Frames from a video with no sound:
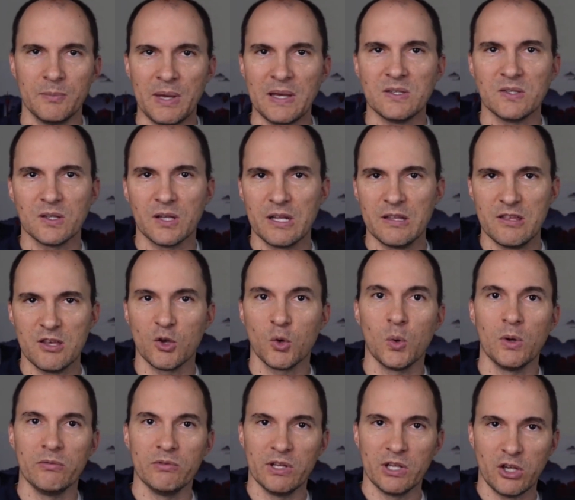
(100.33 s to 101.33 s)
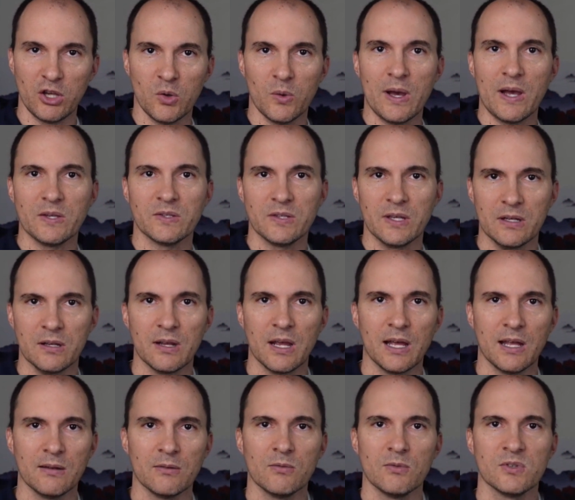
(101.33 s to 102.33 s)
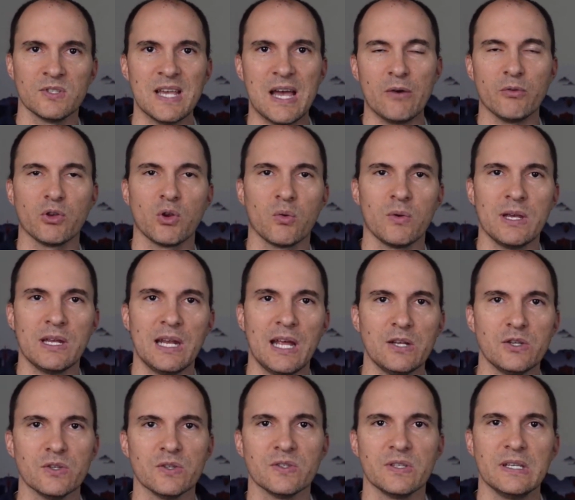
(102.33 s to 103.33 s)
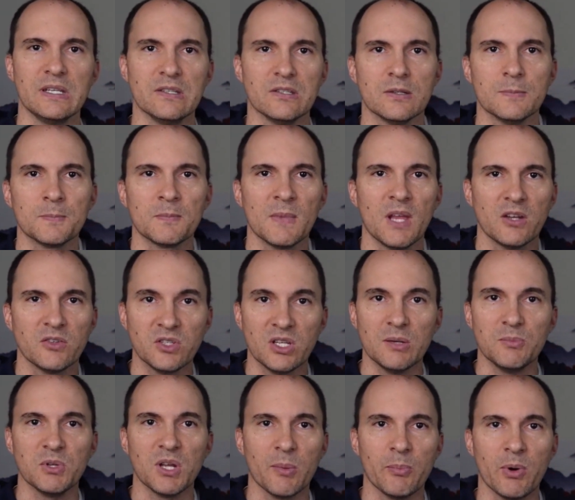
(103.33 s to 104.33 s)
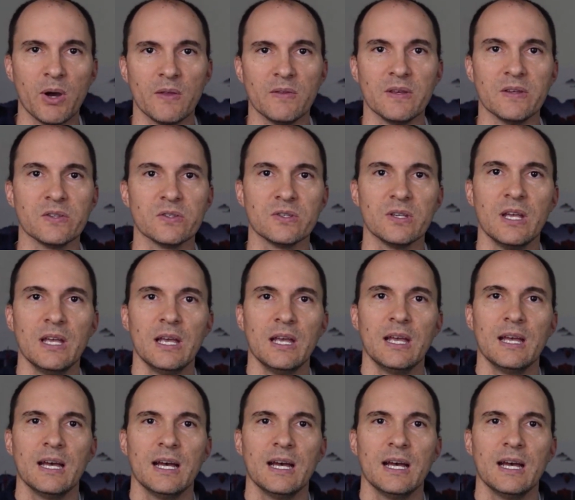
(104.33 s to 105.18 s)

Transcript: basically the equivalent US and South Korean agencies teamed up on this.